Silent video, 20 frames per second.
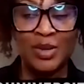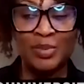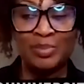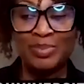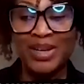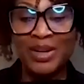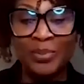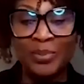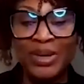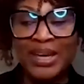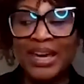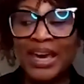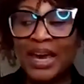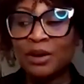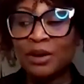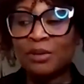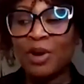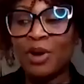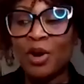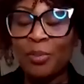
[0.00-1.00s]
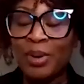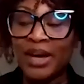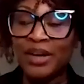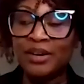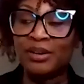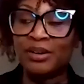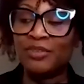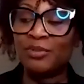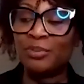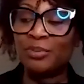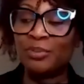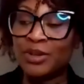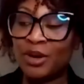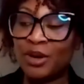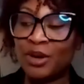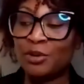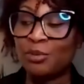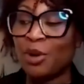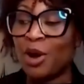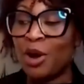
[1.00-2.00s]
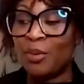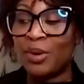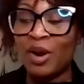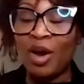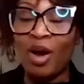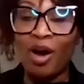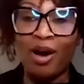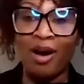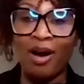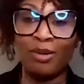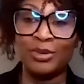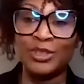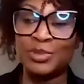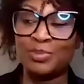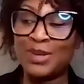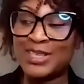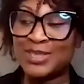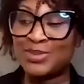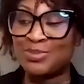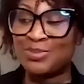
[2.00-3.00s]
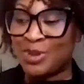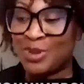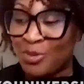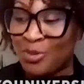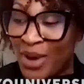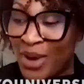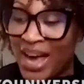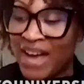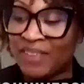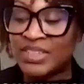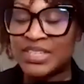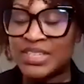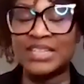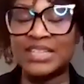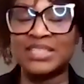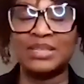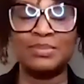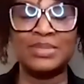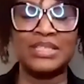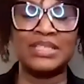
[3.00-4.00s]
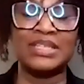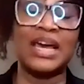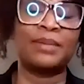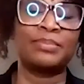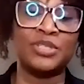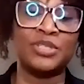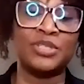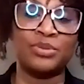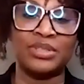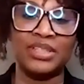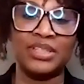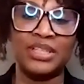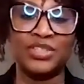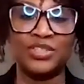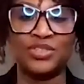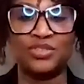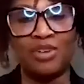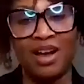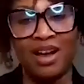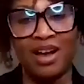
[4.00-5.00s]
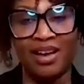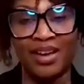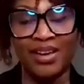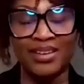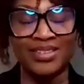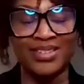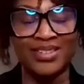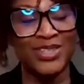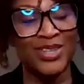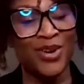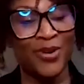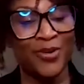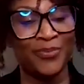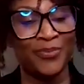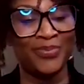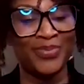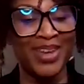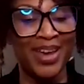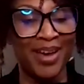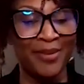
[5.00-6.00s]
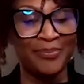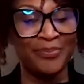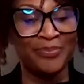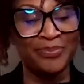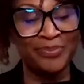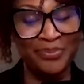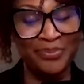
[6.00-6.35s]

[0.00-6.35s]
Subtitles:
But we can't grow better if we don't grow at all, which means we have to take some steps to at least try. So, yeah.